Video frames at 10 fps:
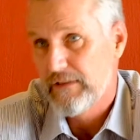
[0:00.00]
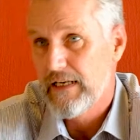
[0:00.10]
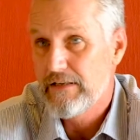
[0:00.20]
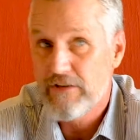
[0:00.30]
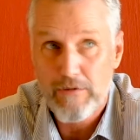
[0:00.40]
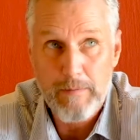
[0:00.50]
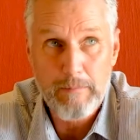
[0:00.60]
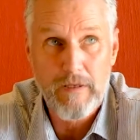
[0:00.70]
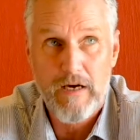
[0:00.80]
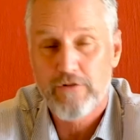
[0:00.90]
and teach
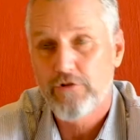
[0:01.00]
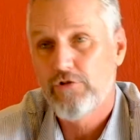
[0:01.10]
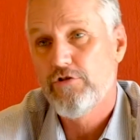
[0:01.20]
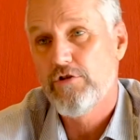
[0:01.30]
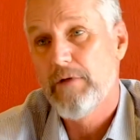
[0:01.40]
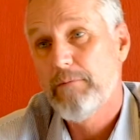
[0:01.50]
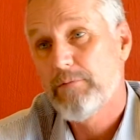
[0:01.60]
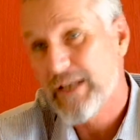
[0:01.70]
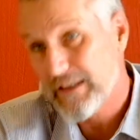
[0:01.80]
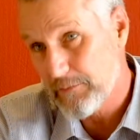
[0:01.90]
people how to use them and
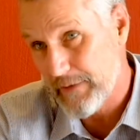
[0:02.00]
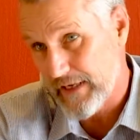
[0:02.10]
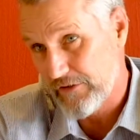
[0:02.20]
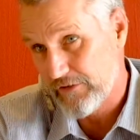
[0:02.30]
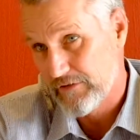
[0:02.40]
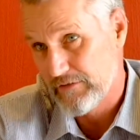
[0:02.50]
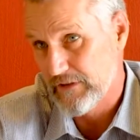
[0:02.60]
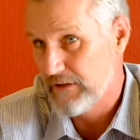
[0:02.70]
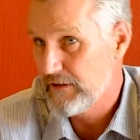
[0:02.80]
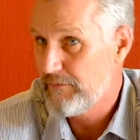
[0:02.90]
protect the bags
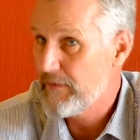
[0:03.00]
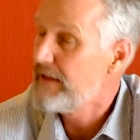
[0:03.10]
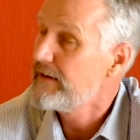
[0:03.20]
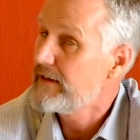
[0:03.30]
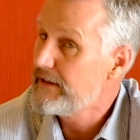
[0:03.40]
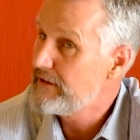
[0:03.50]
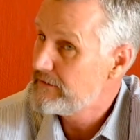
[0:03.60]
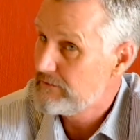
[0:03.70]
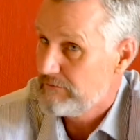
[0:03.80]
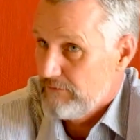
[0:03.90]
and
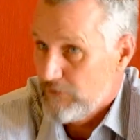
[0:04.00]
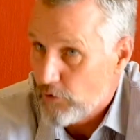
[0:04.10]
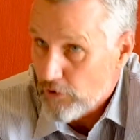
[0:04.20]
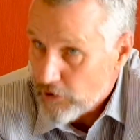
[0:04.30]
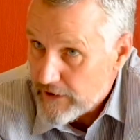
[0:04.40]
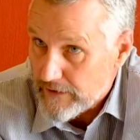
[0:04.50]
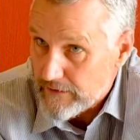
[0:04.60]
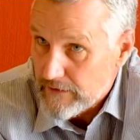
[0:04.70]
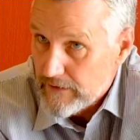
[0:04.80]
clean or not clean.